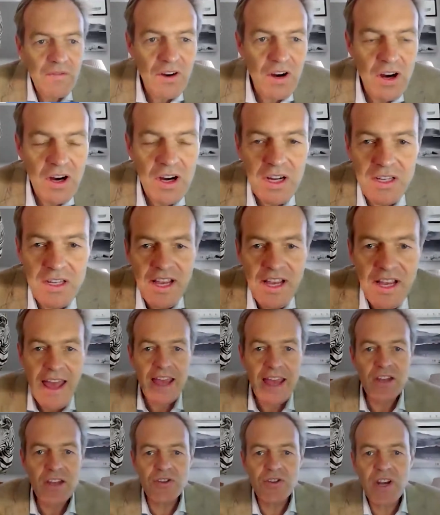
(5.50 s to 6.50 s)
we've got
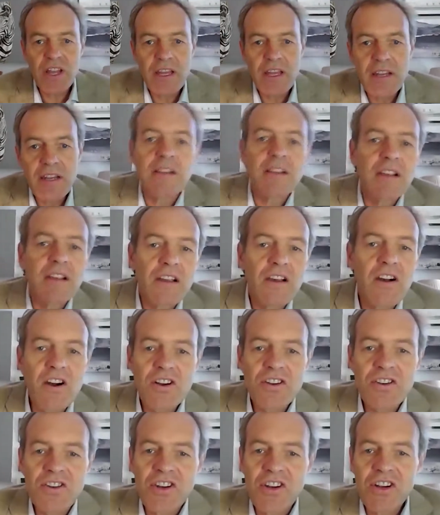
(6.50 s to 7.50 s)
Adrian
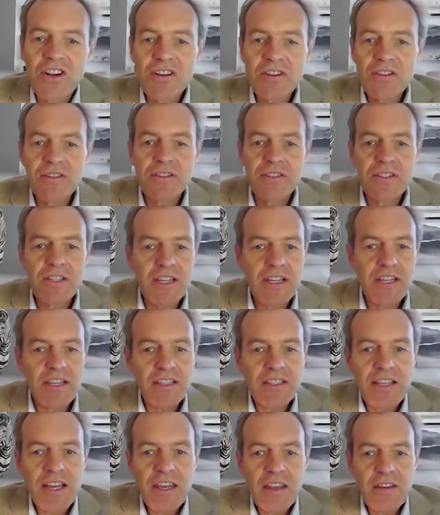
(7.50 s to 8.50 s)
Gardiner, who's the
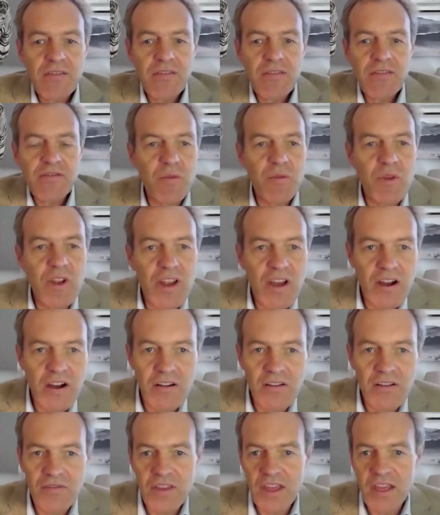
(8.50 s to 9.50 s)
executive chairman
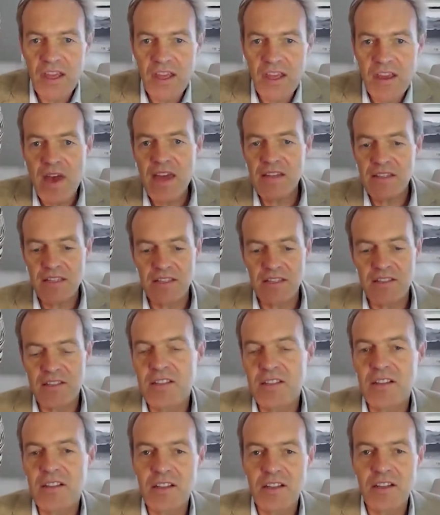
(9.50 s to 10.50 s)
of the
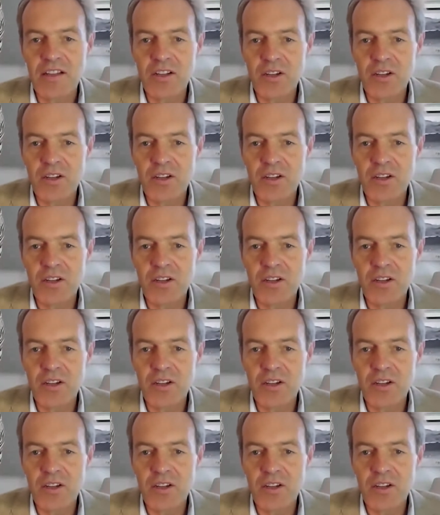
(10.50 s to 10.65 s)
Mantis